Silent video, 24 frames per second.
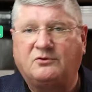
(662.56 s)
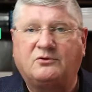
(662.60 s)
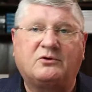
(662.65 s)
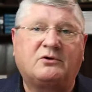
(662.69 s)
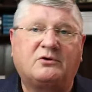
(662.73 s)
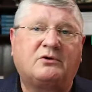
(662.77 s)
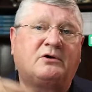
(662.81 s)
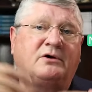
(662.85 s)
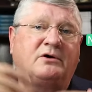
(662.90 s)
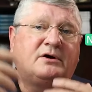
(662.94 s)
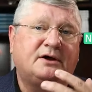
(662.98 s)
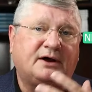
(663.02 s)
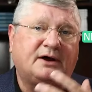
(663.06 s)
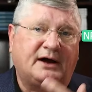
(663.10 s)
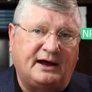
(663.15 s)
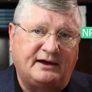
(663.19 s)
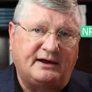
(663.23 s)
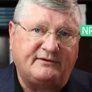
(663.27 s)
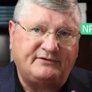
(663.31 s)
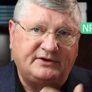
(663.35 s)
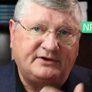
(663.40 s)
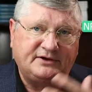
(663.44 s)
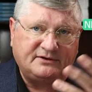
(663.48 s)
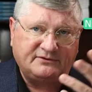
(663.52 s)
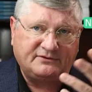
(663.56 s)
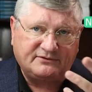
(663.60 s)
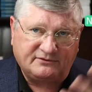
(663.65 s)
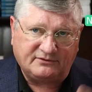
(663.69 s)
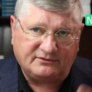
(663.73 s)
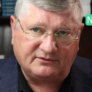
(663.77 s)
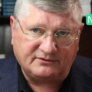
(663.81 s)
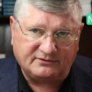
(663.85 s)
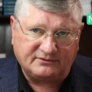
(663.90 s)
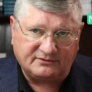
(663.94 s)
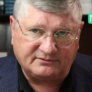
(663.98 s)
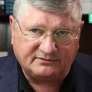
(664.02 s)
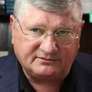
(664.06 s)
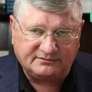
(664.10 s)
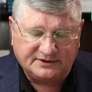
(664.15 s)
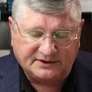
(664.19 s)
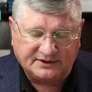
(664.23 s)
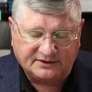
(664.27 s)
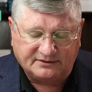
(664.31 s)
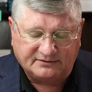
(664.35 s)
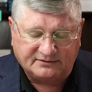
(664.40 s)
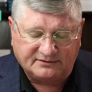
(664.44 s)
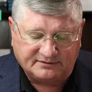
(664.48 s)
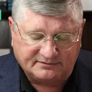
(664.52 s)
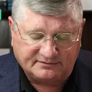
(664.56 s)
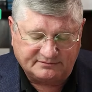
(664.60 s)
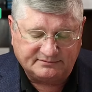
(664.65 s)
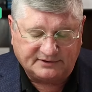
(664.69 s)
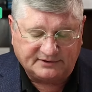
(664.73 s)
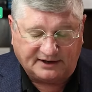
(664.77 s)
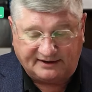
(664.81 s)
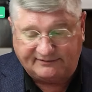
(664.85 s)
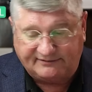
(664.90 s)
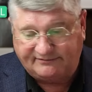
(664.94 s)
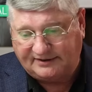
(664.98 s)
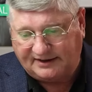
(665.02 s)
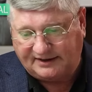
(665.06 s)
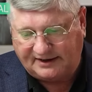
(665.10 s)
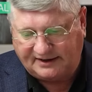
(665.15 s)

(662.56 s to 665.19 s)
or IV through, you know, IV